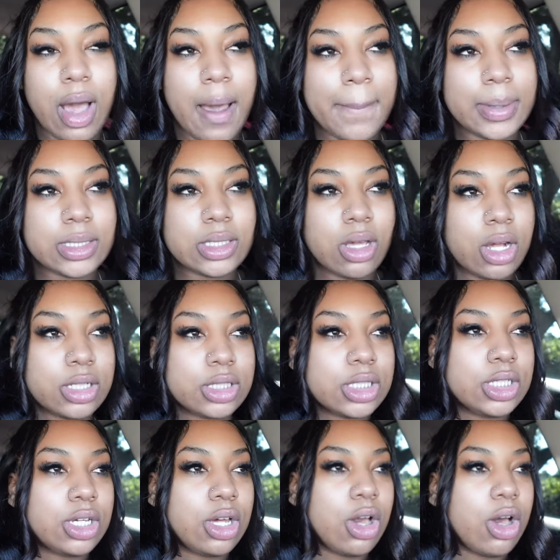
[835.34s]
I'm gonna talk
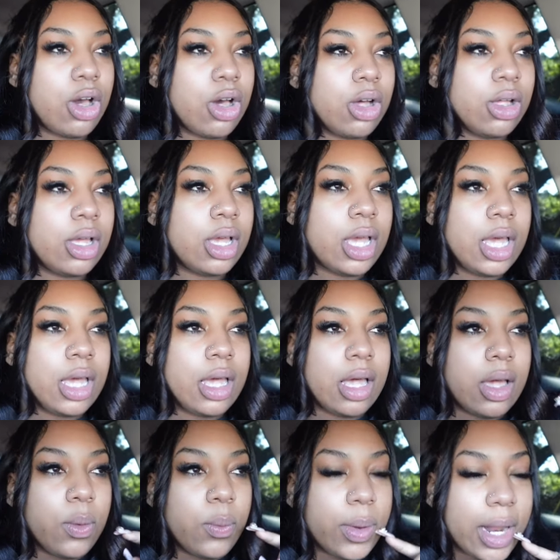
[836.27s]
to y'all
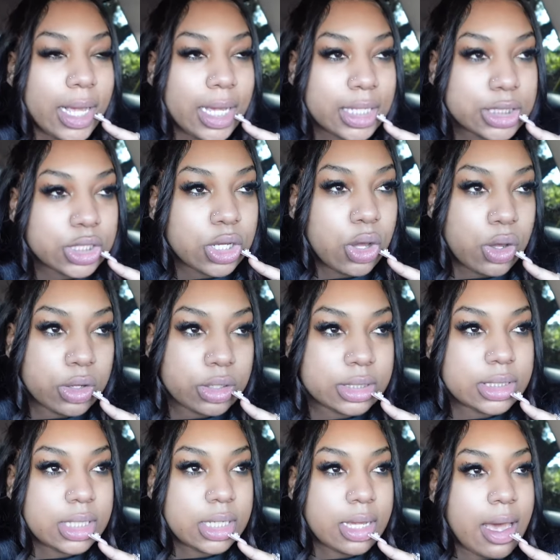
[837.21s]
when I get to
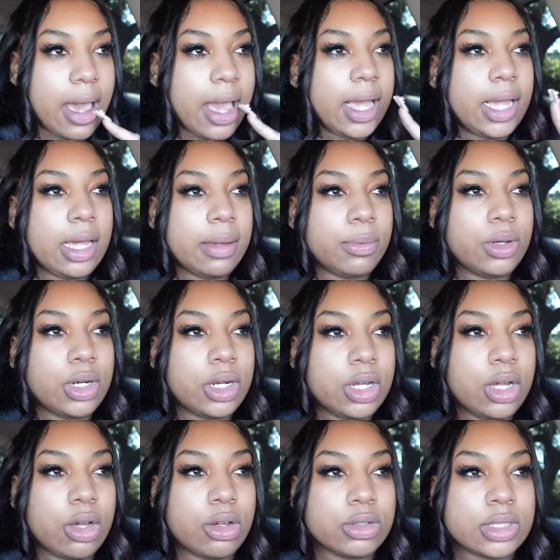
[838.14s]
Ulta. I am gonna
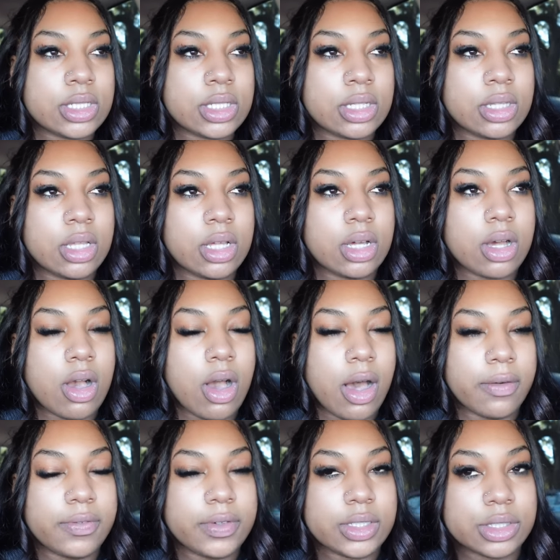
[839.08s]
go to the
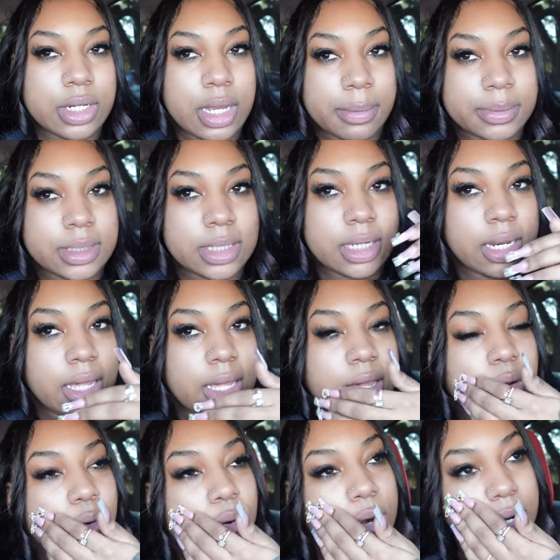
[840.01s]
coffee shop
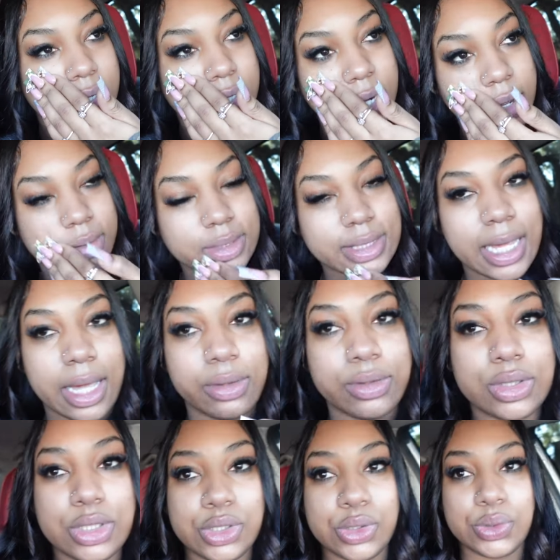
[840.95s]
today or
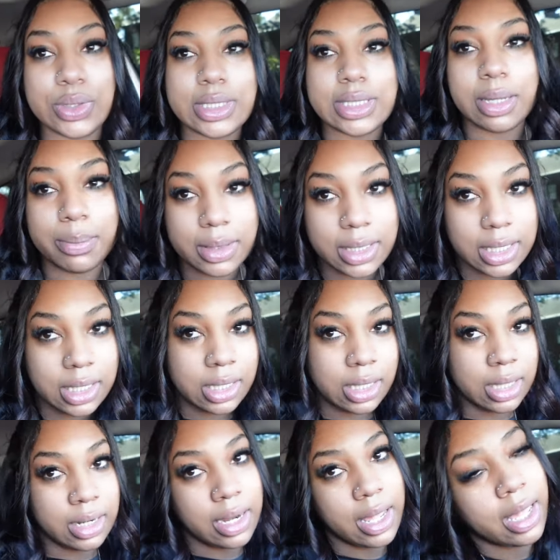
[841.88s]
downtown to do
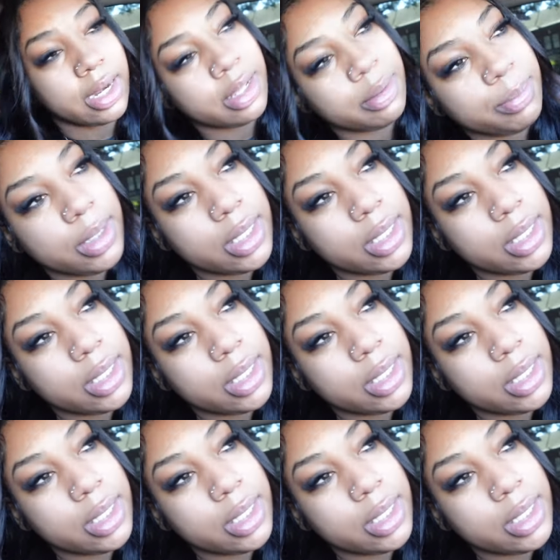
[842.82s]
something and edit